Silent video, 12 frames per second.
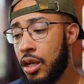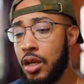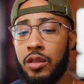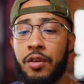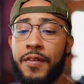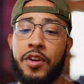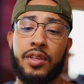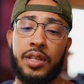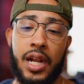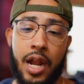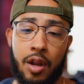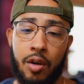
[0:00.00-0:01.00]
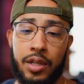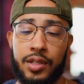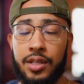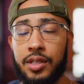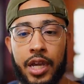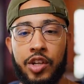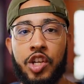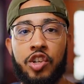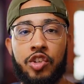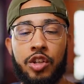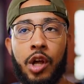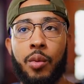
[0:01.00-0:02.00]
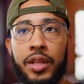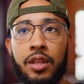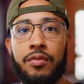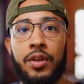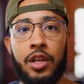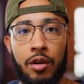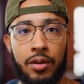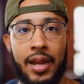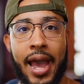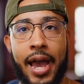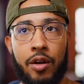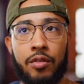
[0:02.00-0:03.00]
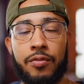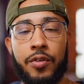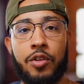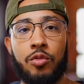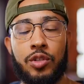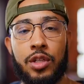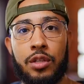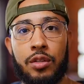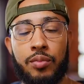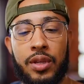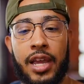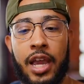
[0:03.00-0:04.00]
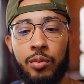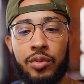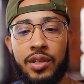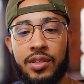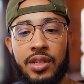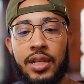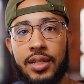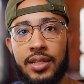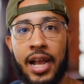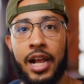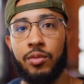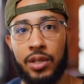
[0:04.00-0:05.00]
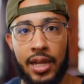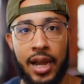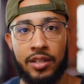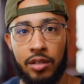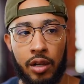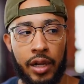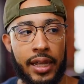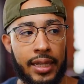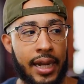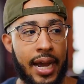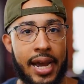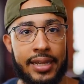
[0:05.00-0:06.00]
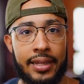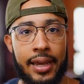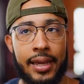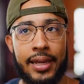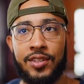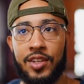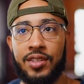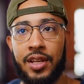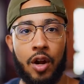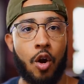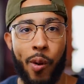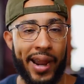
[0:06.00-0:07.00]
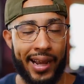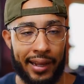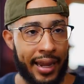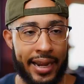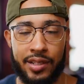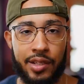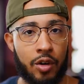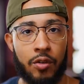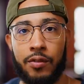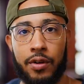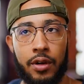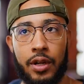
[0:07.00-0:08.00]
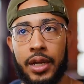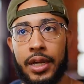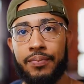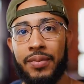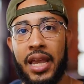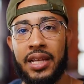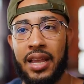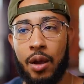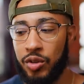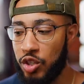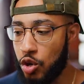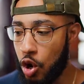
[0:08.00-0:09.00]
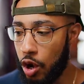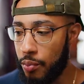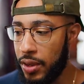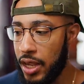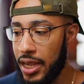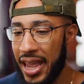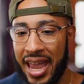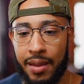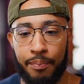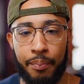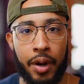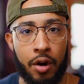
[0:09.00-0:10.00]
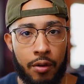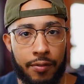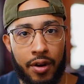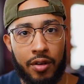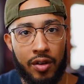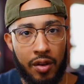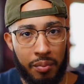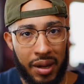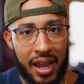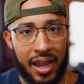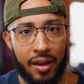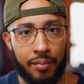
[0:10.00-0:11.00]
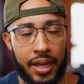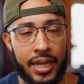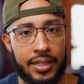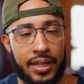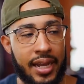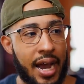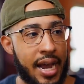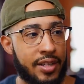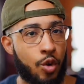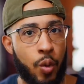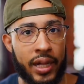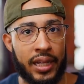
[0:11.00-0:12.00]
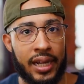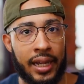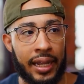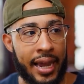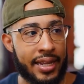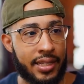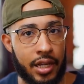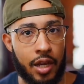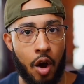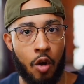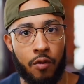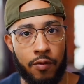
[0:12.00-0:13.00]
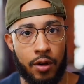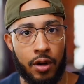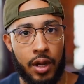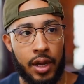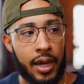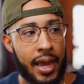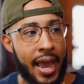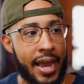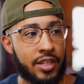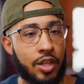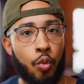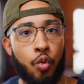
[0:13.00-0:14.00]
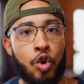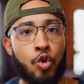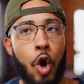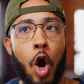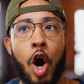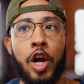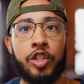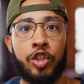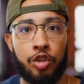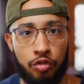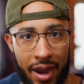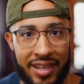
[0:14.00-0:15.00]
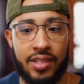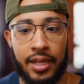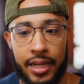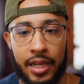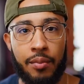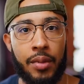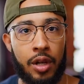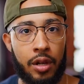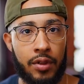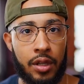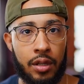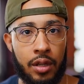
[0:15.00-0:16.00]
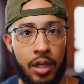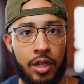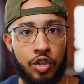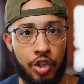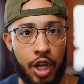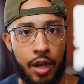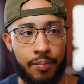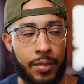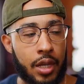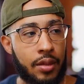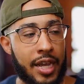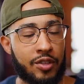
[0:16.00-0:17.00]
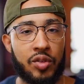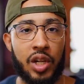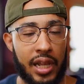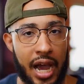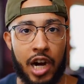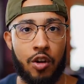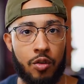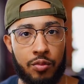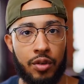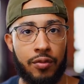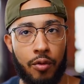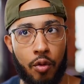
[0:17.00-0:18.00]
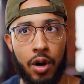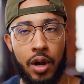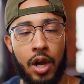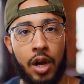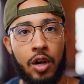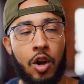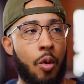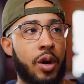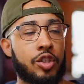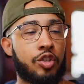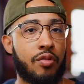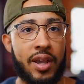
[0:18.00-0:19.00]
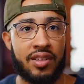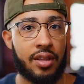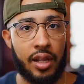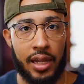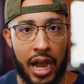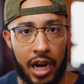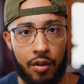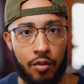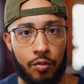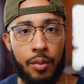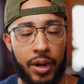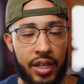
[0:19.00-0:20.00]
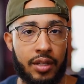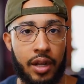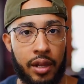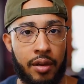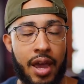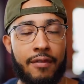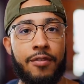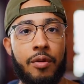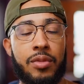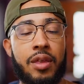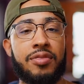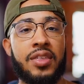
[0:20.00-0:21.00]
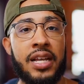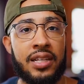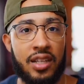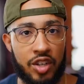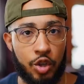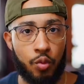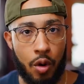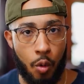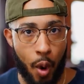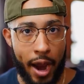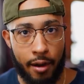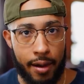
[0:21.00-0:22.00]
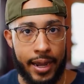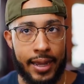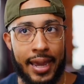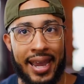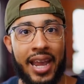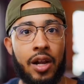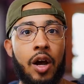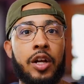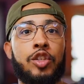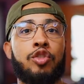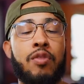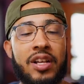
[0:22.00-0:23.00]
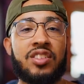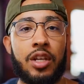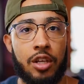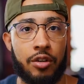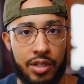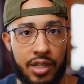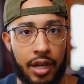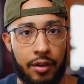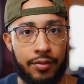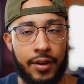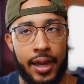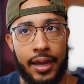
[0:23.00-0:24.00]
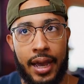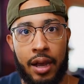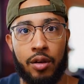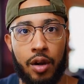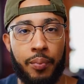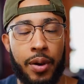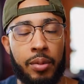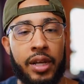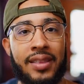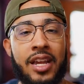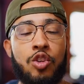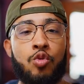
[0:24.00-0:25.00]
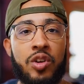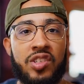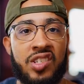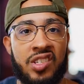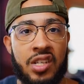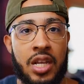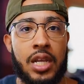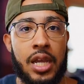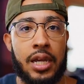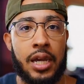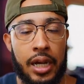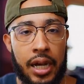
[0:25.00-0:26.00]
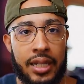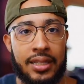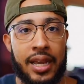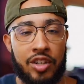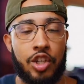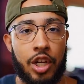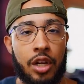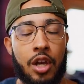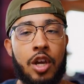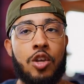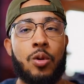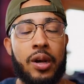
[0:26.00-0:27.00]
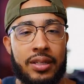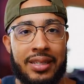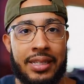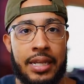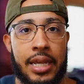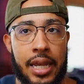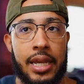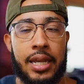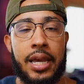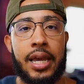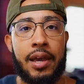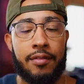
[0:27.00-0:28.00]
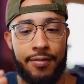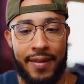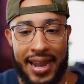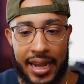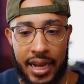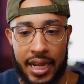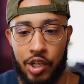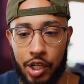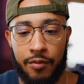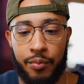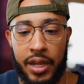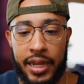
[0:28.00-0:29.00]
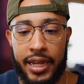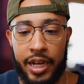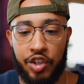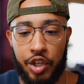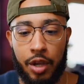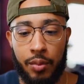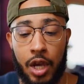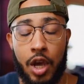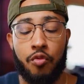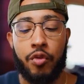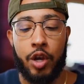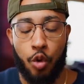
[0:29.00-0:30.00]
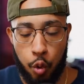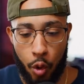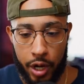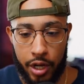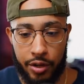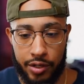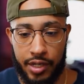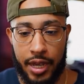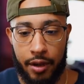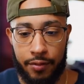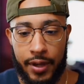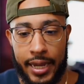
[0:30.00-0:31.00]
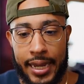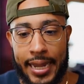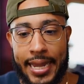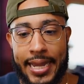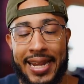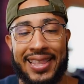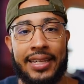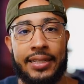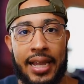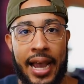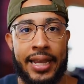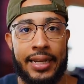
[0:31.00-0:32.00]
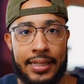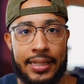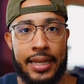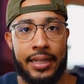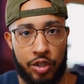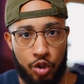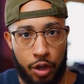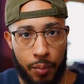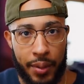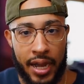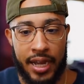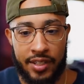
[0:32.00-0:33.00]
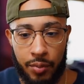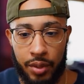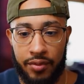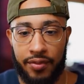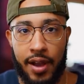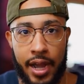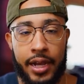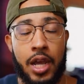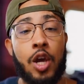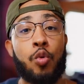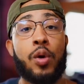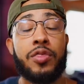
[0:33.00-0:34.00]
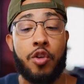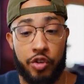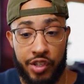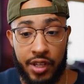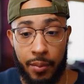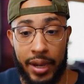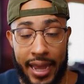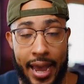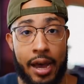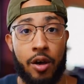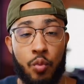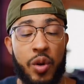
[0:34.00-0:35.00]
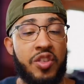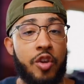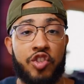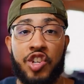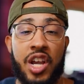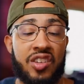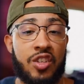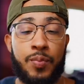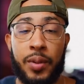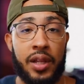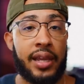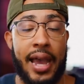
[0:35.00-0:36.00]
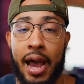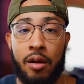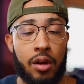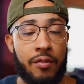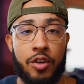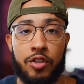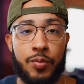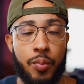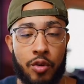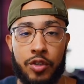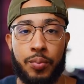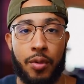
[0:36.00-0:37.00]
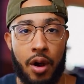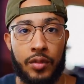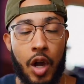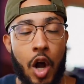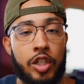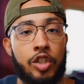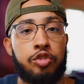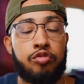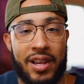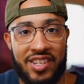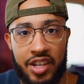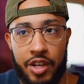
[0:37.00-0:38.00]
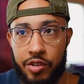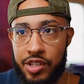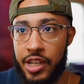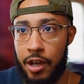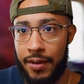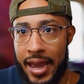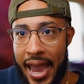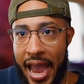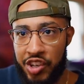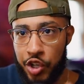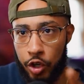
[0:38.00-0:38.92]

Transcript: The first thing that I notice is she's slowing the video down for you to be able to see exactly what the guys are looking at. The guys just did a quick glance over. Is that what you call being a pervert, madame? Is the guys quickly glancing over as you're undressing in the middle of the gym? That's what the locker rooms are for. Go undress in the locker room. But it's clear that from the things that you are wearing and undressing yourself out in the public that you are seeking attention. You are seeking validation. Being in a gym, recording yourself in the tightest thing that you can possibly find with your stomach out, with your chest spilling out of your sports bra, undressing yourself as you're